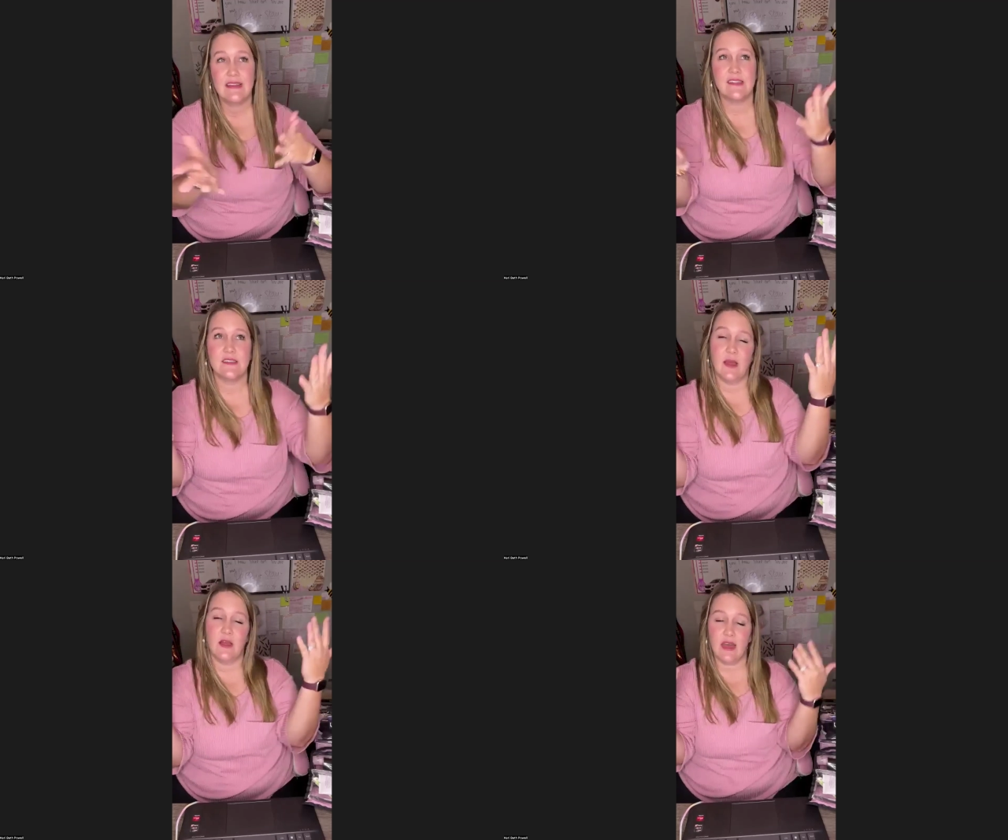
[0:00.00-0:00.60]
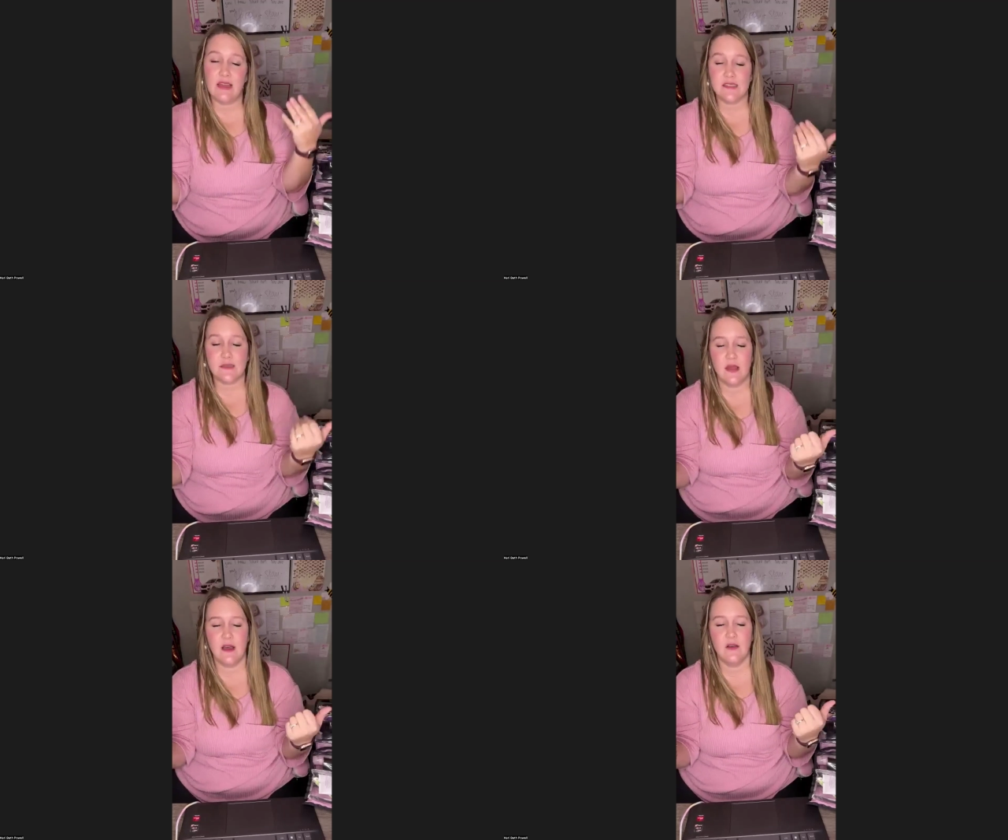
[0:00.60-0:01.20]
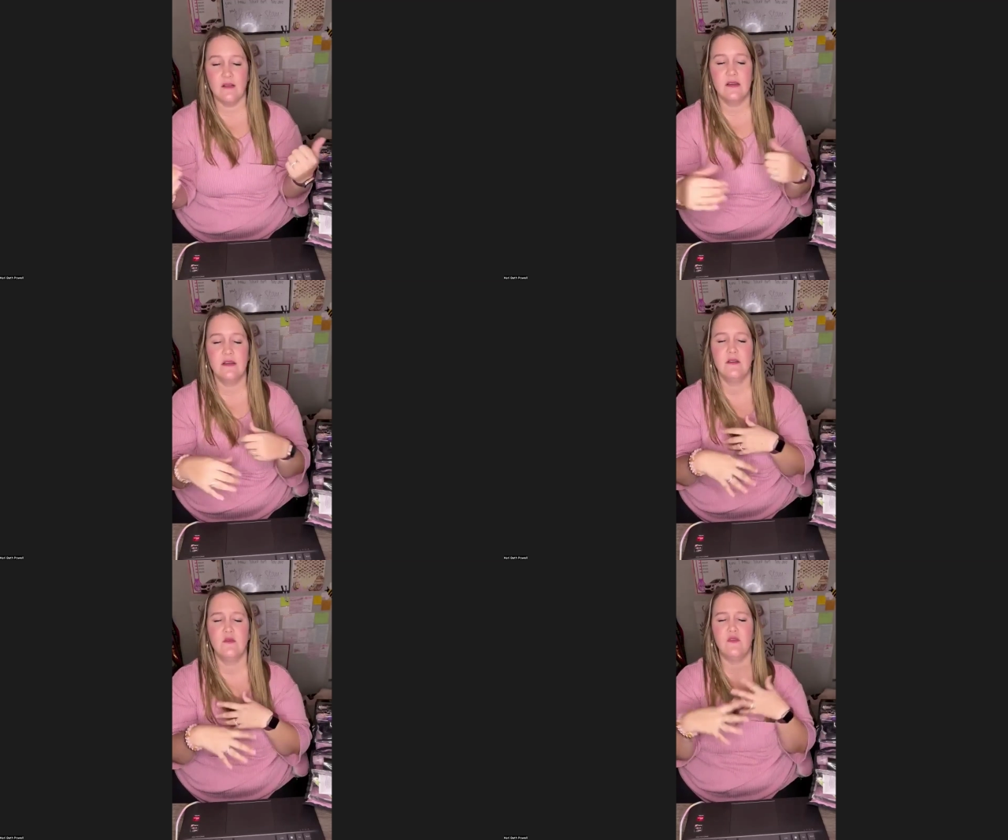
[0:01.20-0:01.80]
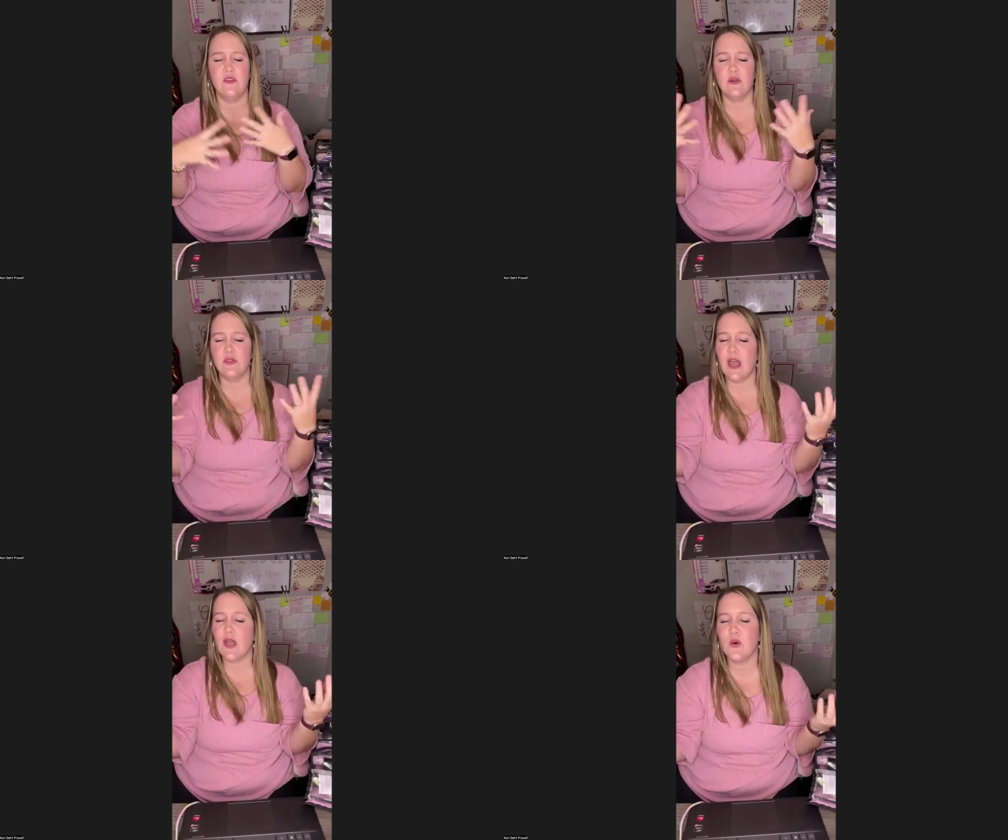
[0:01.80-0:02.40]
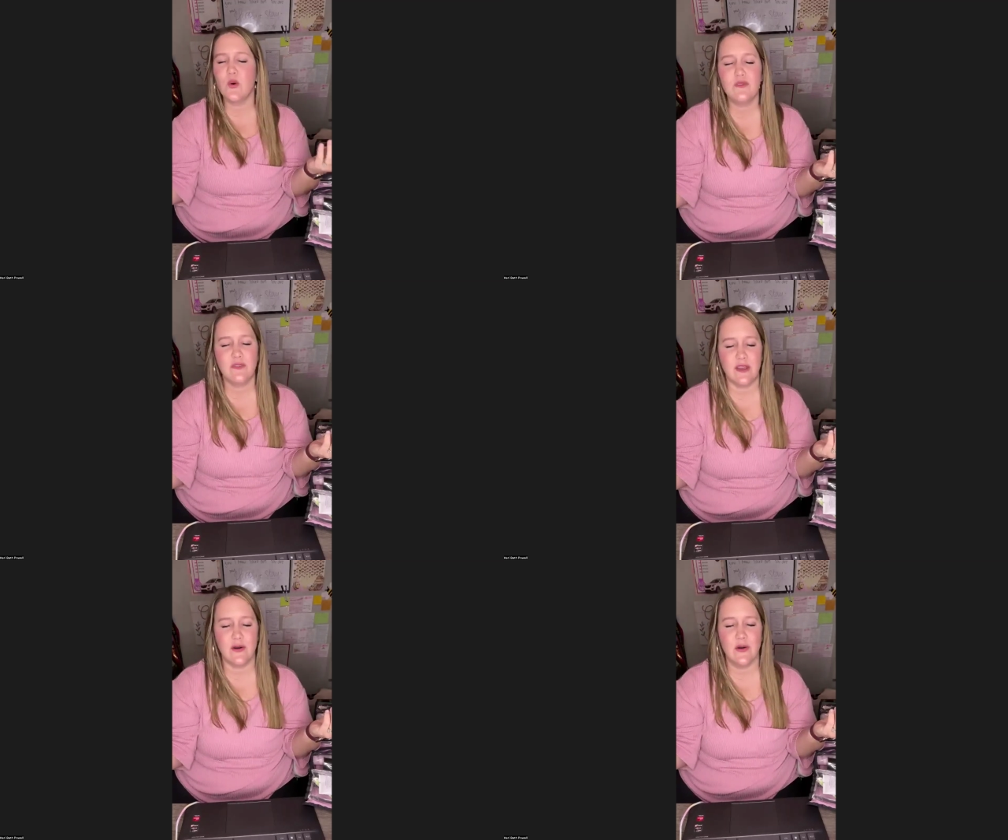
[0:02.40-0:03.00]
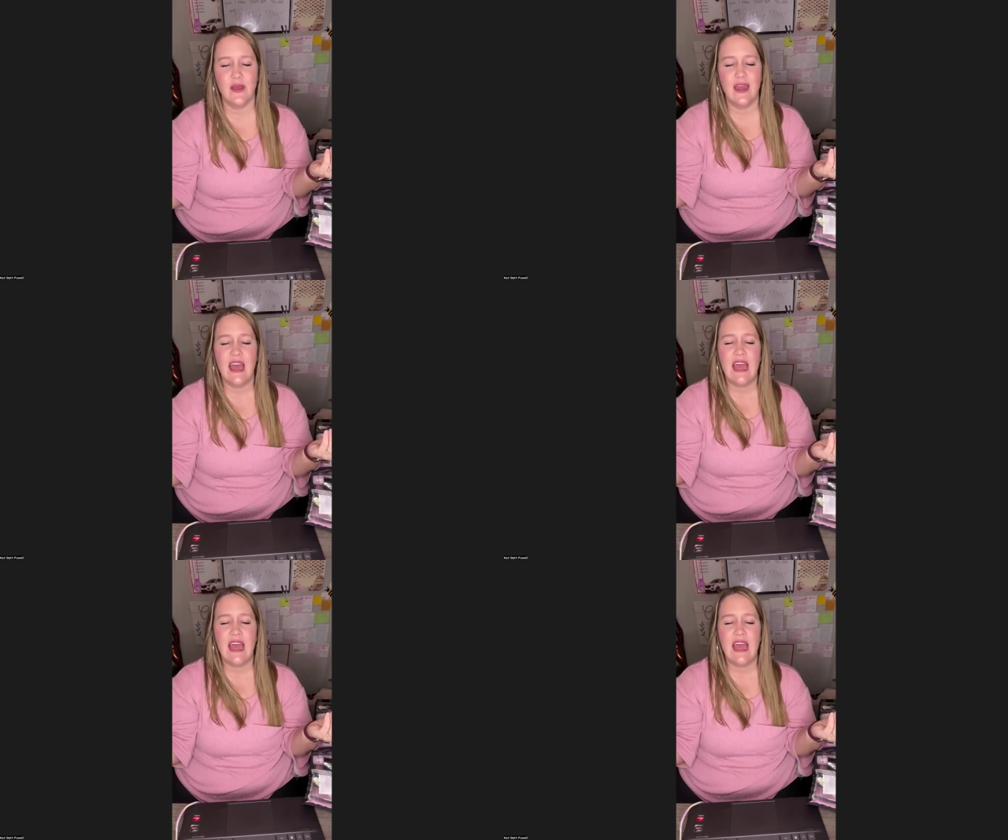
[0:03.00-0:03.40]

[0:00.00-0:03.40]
smell that smell, feel that cool feel,